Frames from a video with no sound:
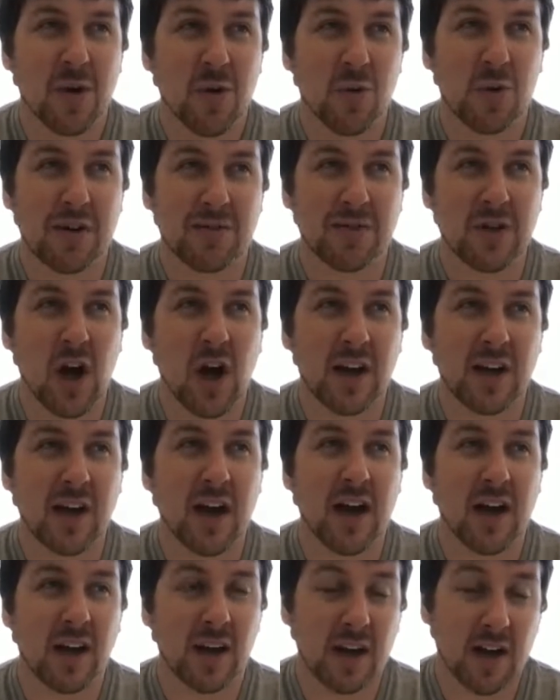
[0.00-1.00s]
we've done
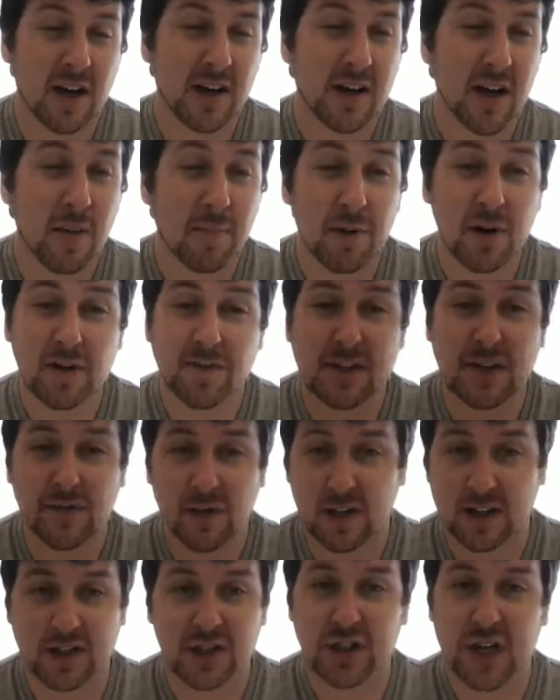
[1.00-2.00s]
a number of
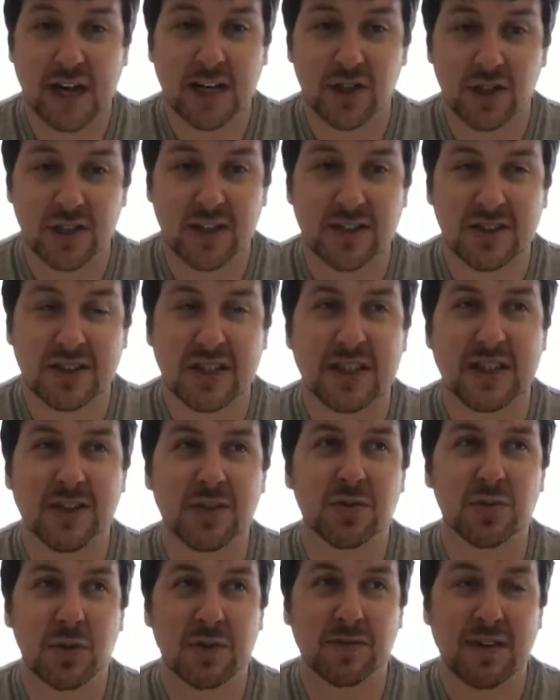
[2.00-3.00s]
different exchange
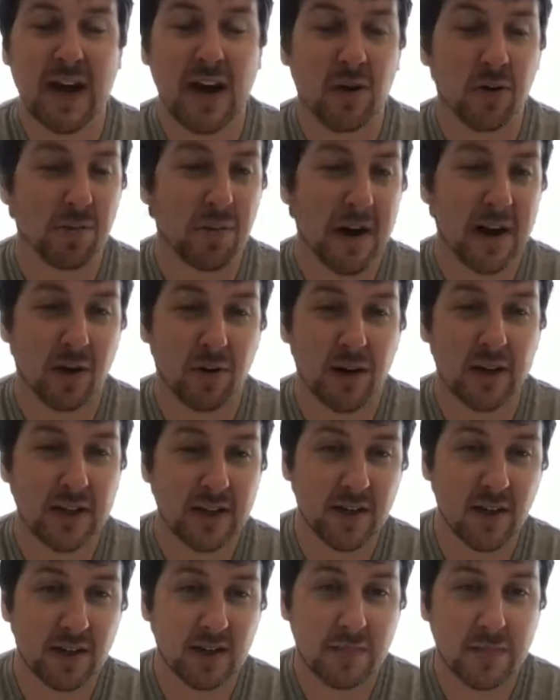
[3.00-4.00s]
listings. We've now
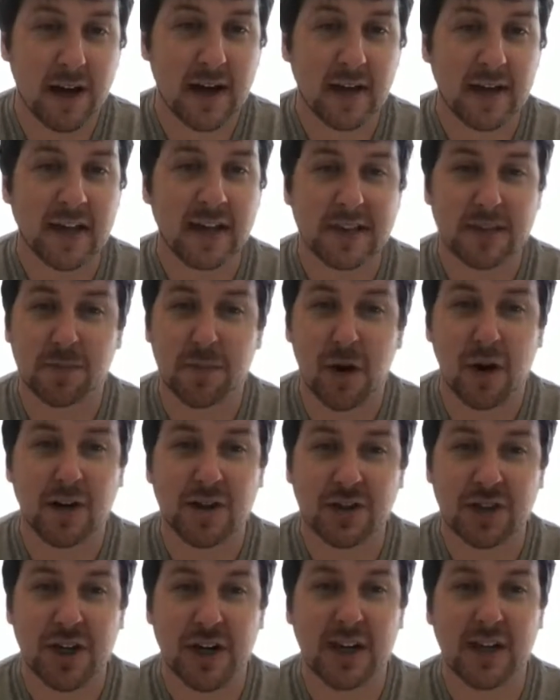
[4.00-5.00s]
migrated on the Binance
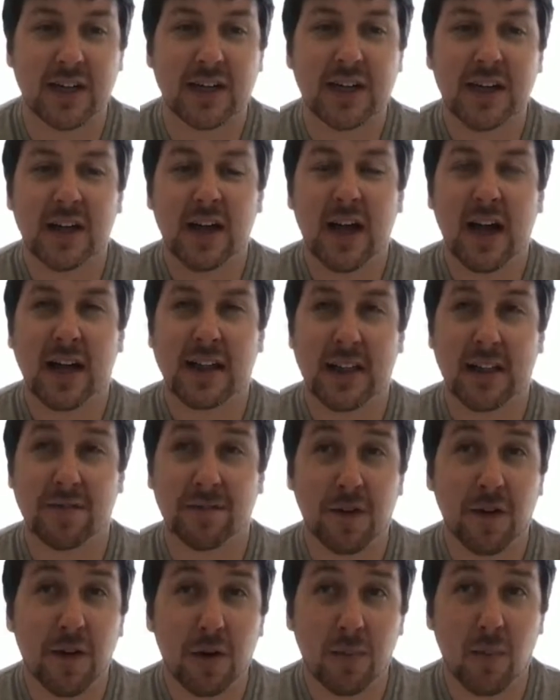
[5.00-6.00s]
Smart Chain. And then
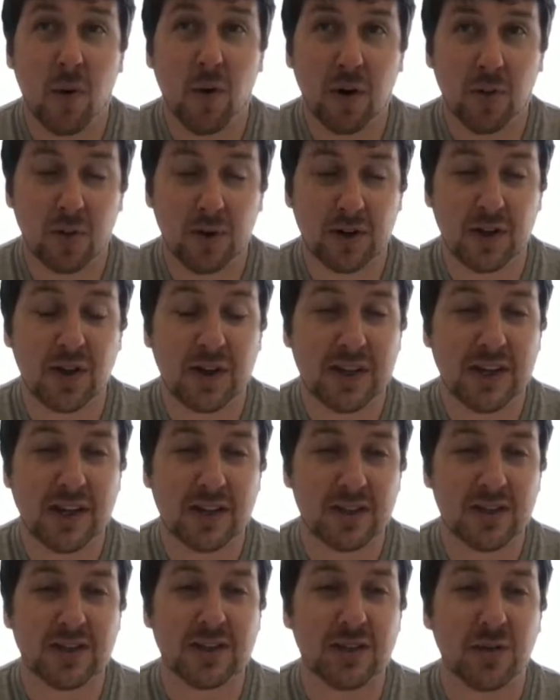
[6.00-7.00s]
furthermore, we're
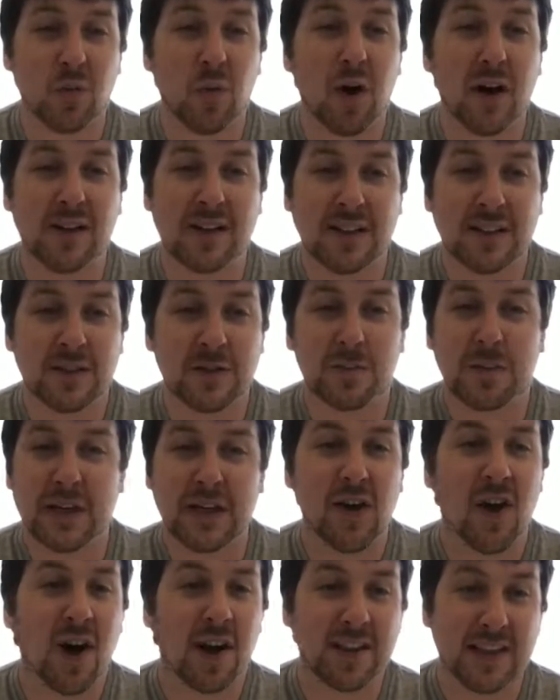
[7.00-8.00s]
looking to what is
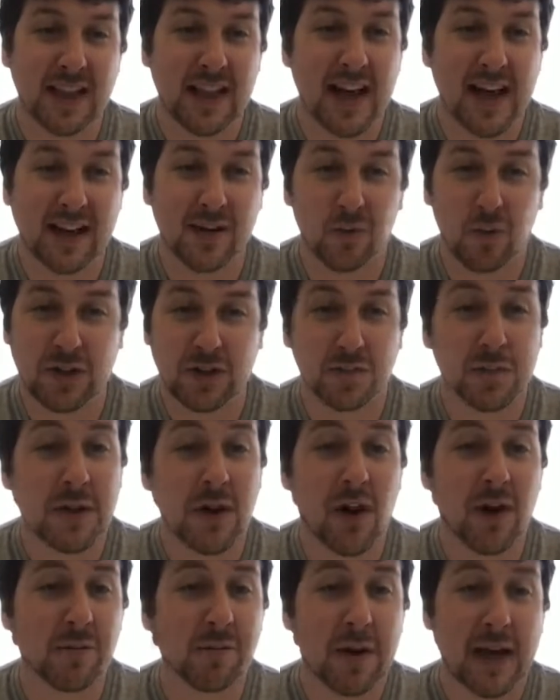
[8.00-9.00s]
beyond that, what's
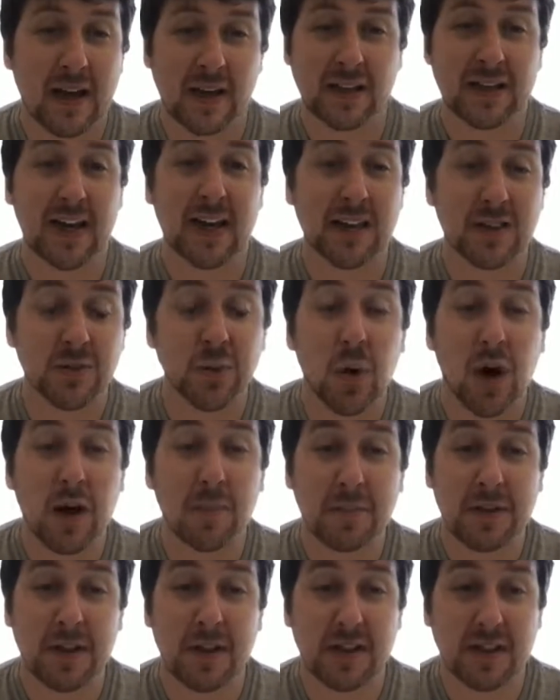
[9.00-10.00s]
beyond
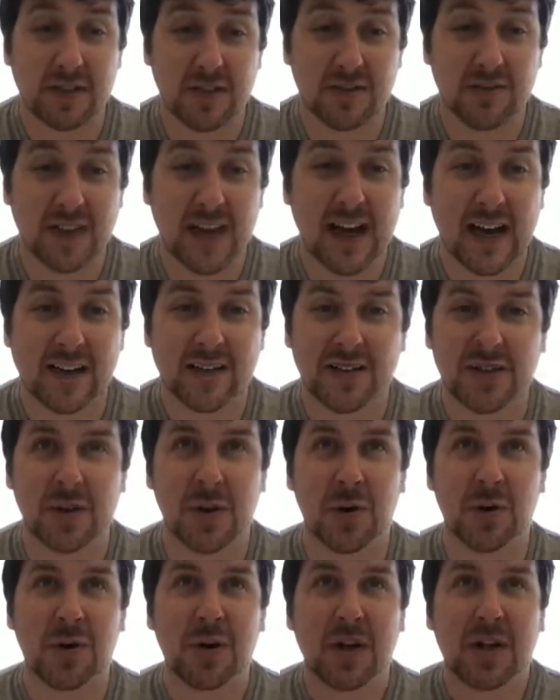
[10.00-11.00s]
PancakeSwap and things of that.
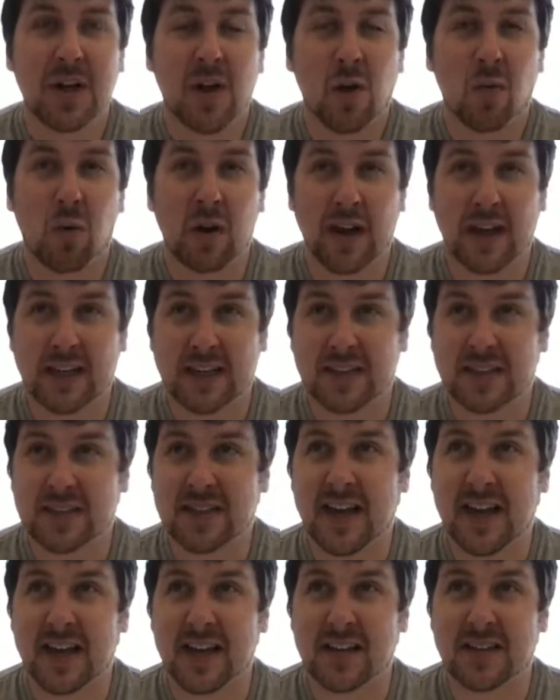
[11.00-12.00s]
So what I can
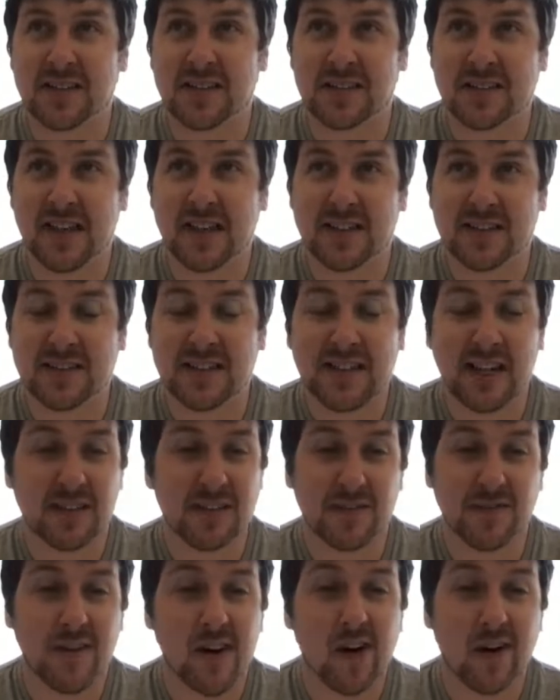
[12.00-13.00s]
say is that CEEK
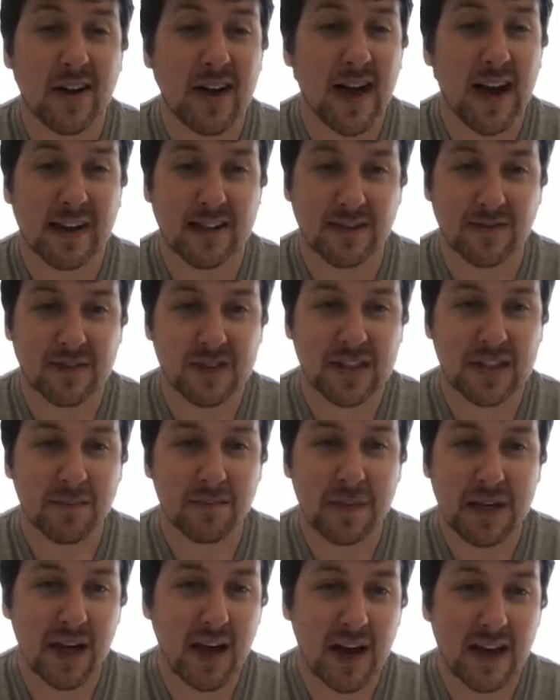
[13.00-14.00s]
has a very active
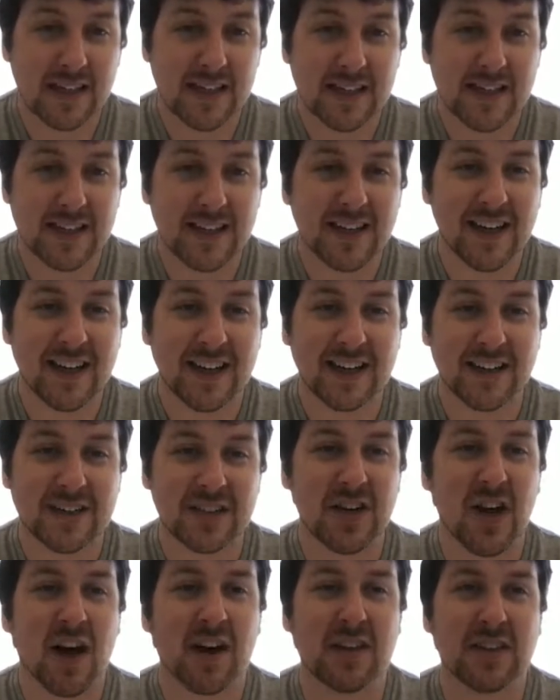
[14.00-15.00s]
team behind it. And
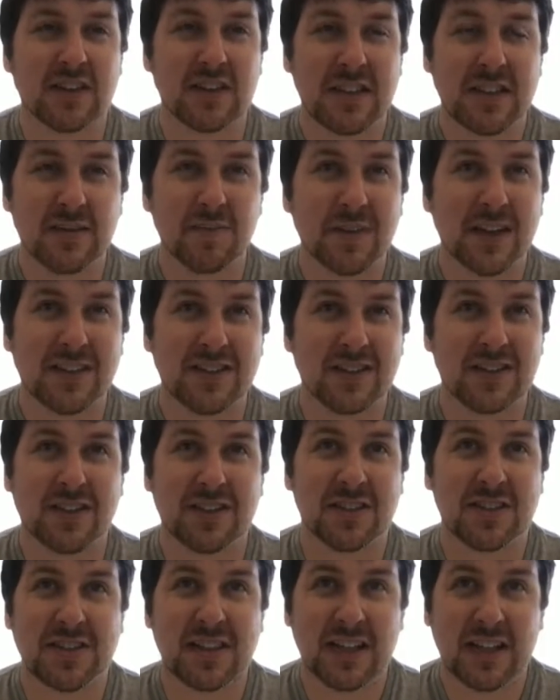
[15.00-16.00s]
it's not a team that's
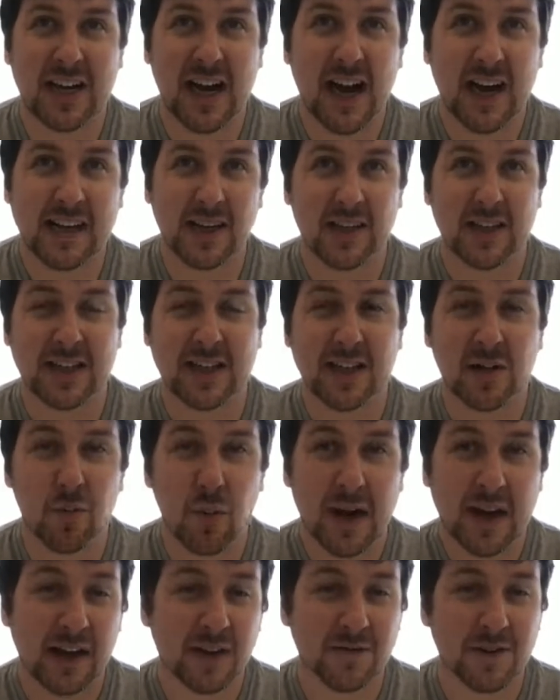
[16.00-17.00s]
just sitting idly and
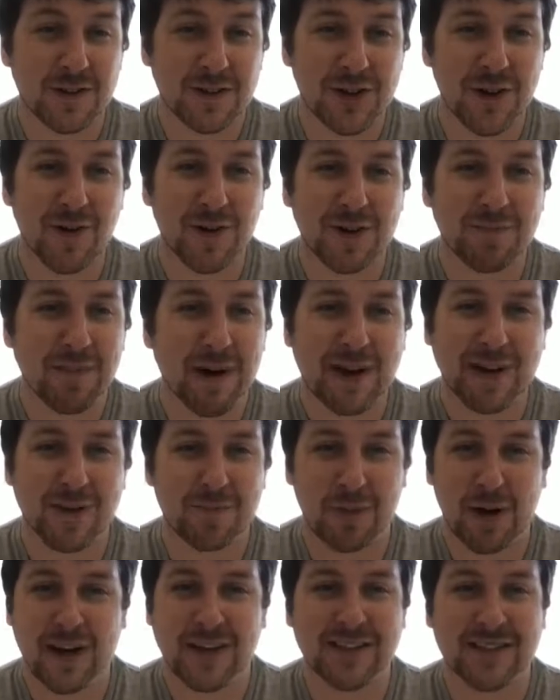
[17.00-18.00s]
waiting for token
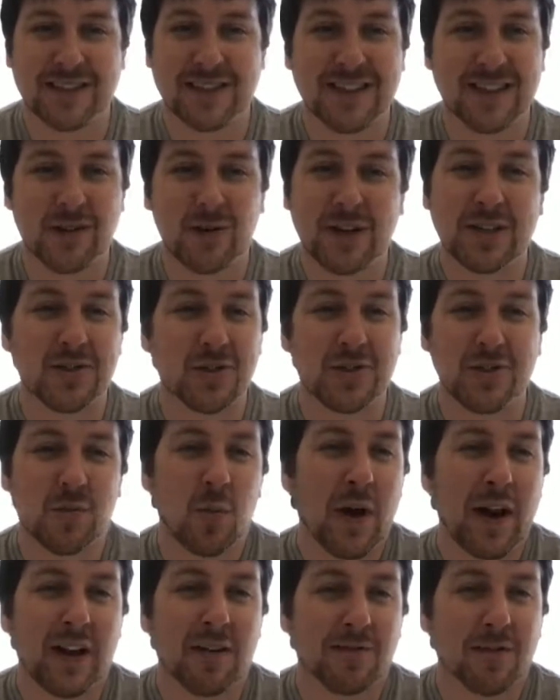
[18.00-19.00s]
price to increase or
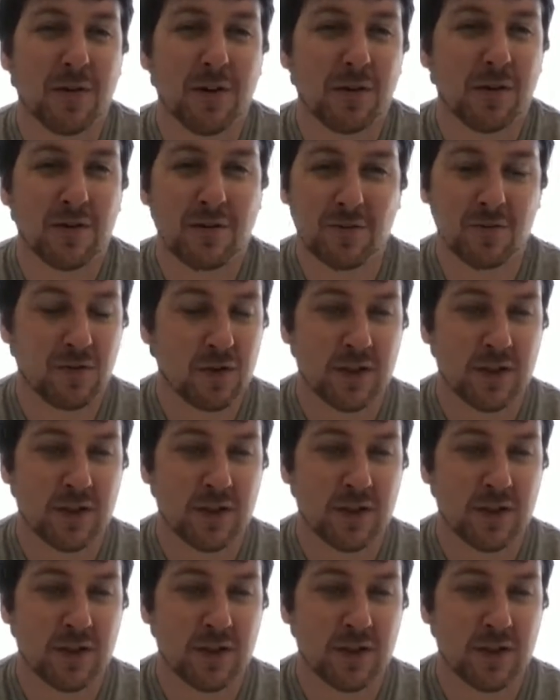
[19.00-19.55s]
waiting for